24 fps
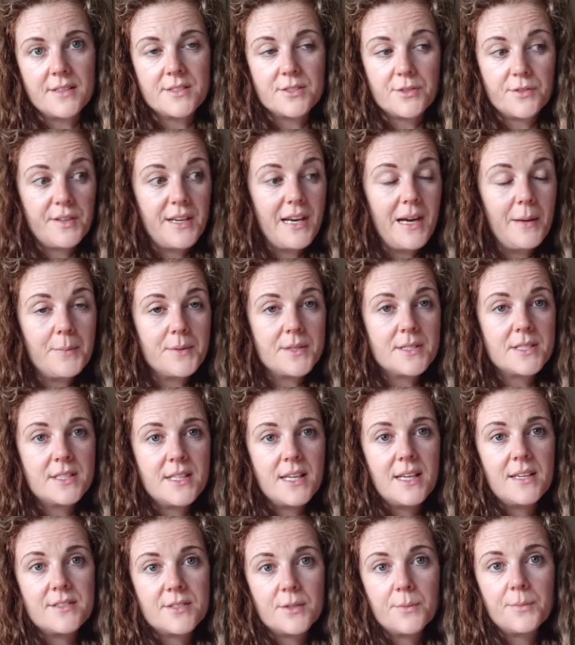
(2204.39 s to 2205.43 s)
So if it happened
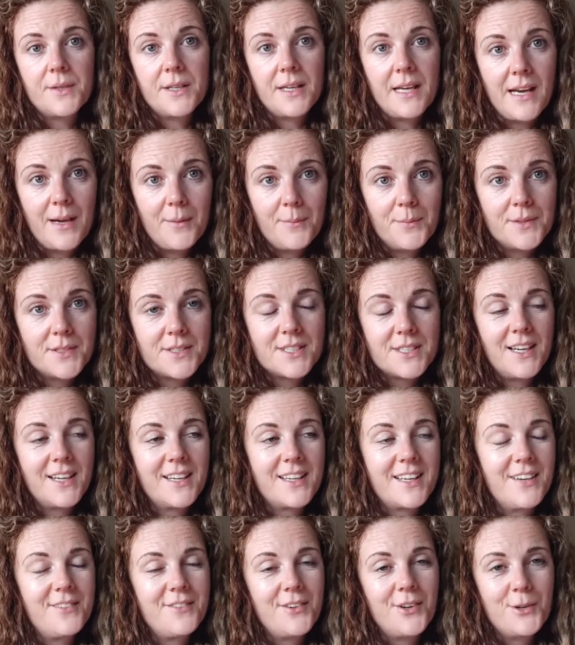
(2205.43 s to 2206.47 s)
today, something happened.
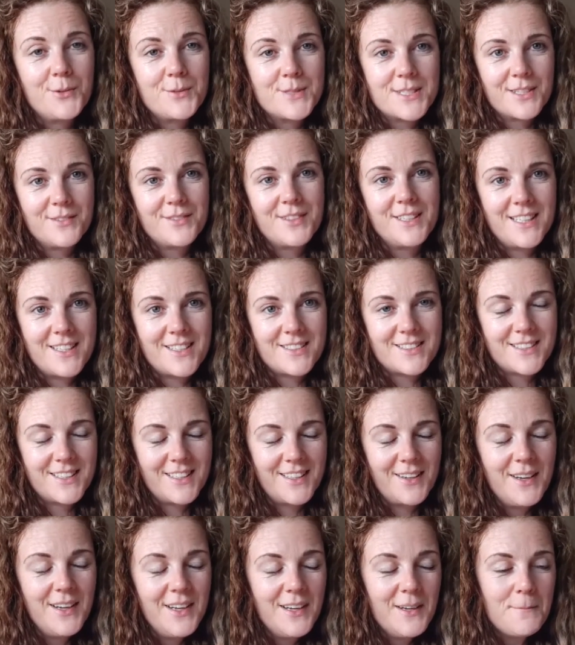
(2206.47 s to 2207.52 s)
I always give
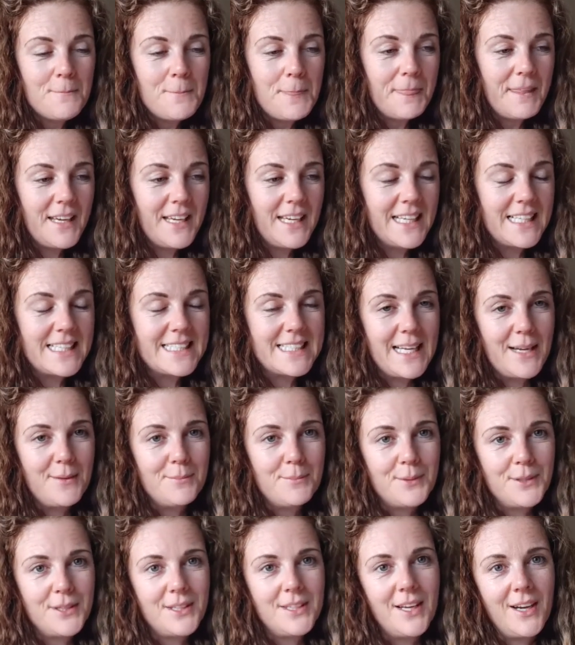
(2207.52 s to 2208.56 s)
the
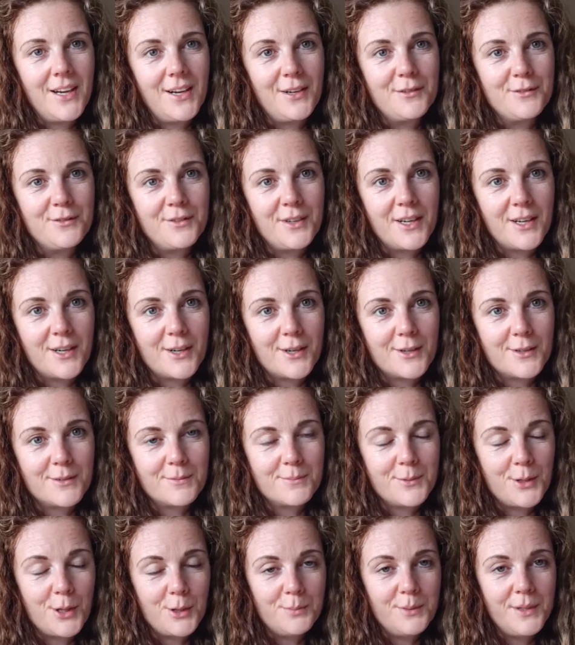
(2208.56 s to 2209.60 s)
example of our
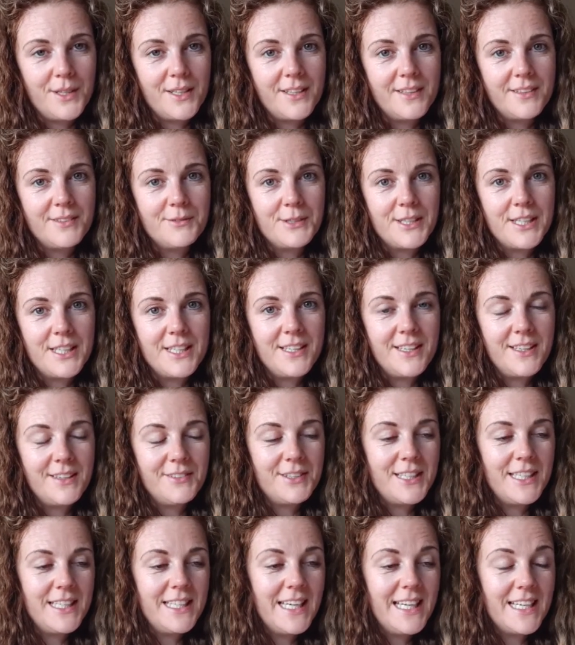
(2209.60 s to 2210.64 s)
puppy when
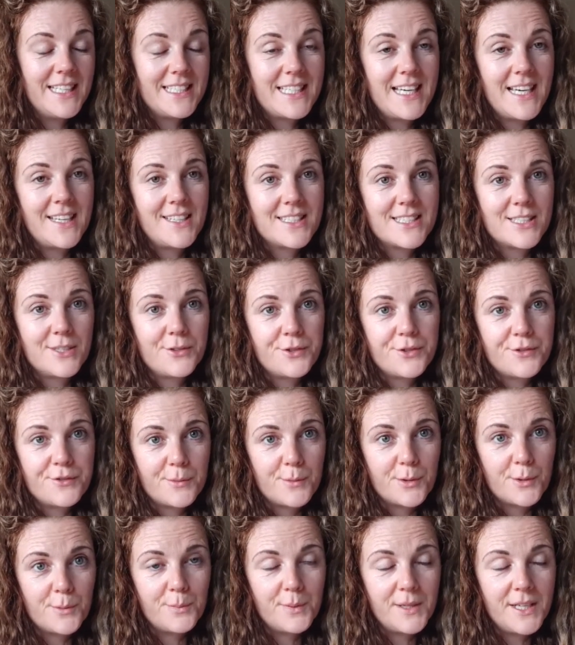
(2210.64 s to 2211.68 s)
he ate Hannah's lunch from
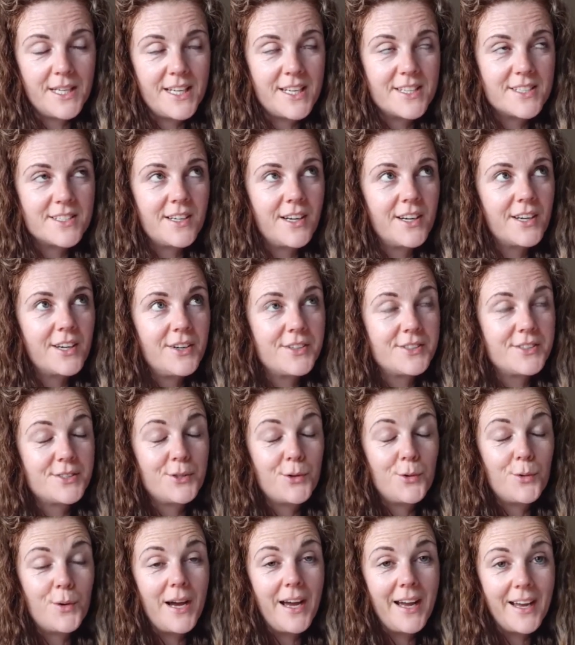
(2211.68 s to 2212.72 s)
her plate. I got
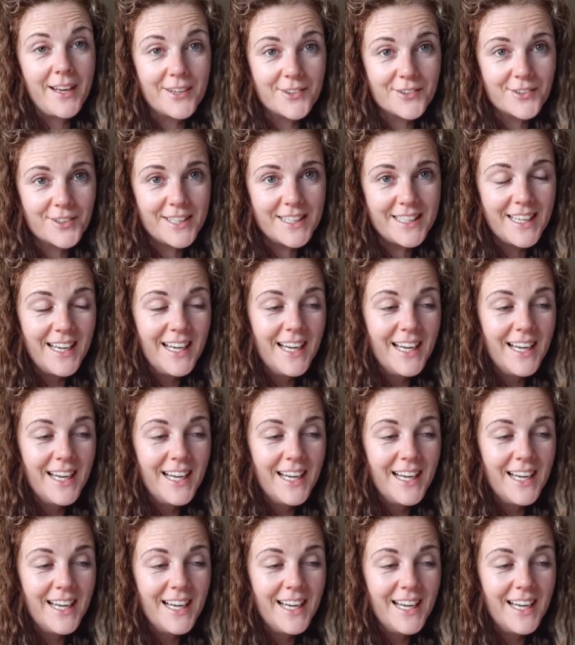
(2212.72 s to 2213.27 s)
so angry.